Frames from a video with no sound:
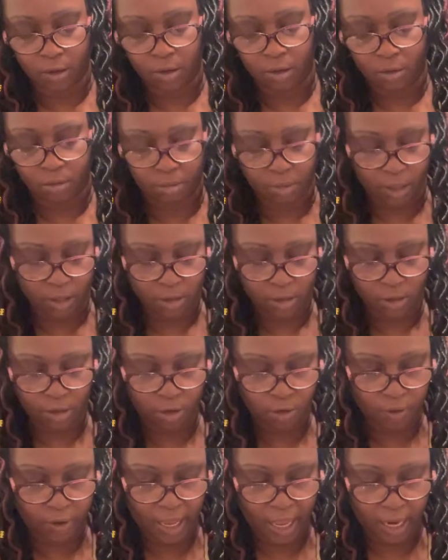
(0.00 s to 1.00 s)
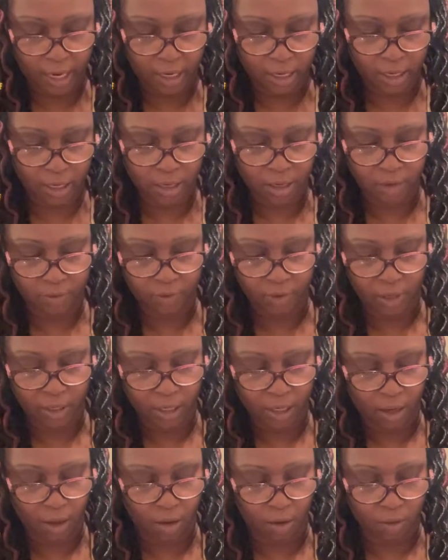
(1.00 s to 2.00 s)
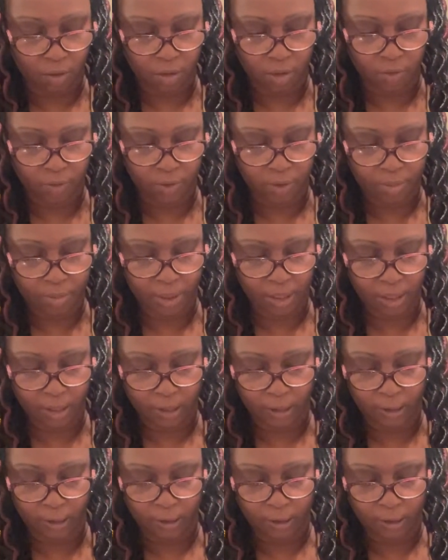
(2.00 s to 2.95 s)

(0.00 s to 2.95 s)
Make sure you got it evenly all over the pen.